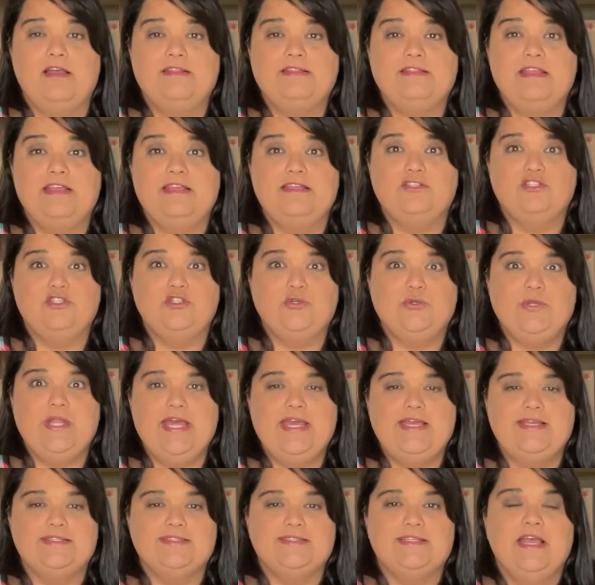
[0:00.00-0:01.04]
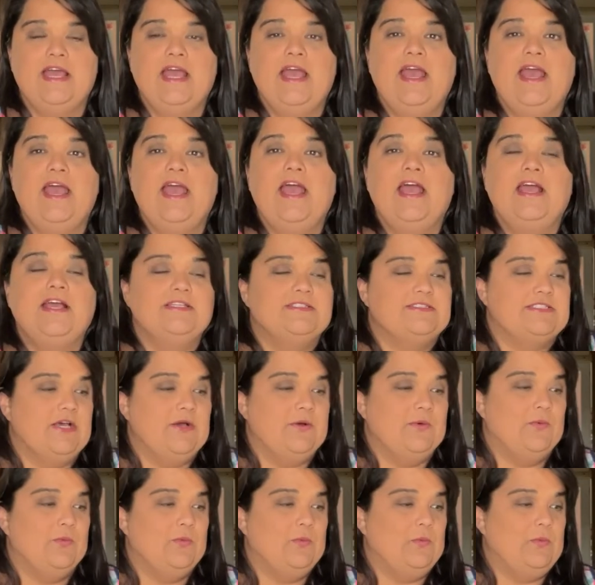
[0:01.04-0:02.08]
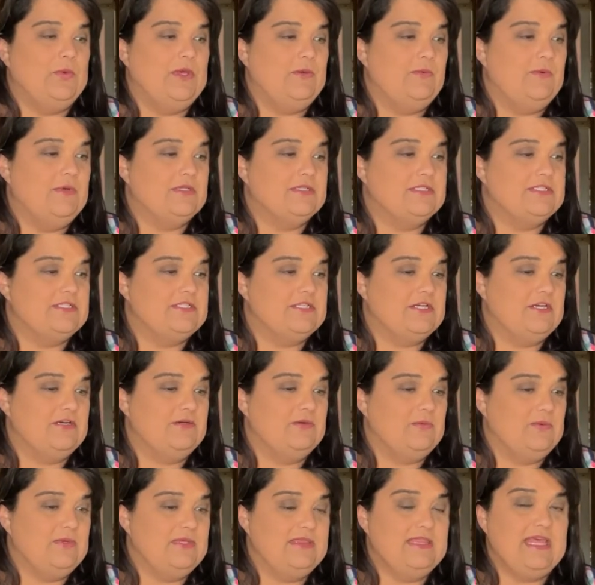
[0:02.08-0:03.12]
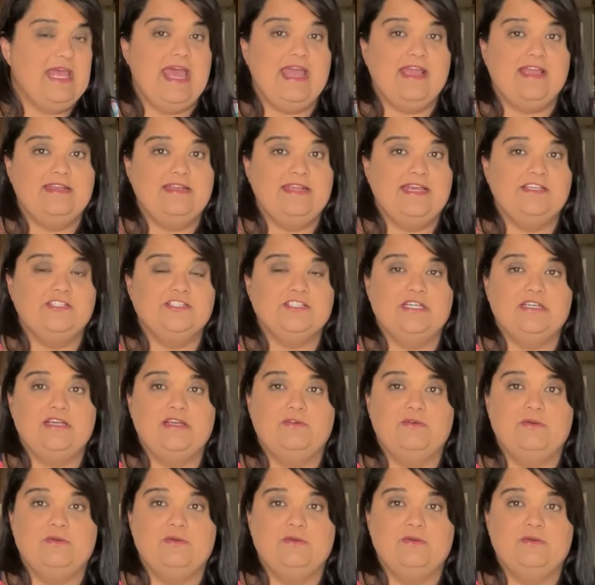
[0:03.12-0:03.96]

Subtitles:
in 2 days. So we will start with the echinacea.